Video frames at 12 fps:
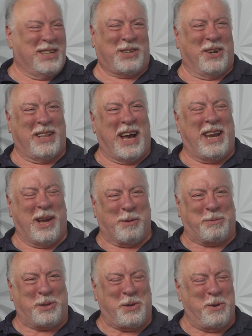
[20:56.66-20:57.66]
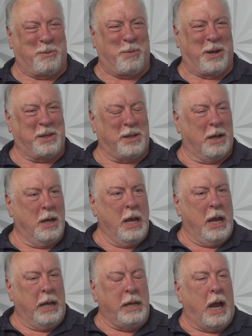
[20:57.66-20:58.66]
So that helps too. But
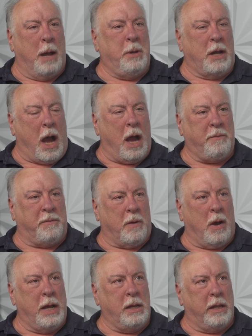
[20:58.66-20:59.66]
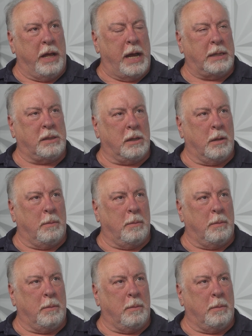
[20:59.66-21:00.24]
I find that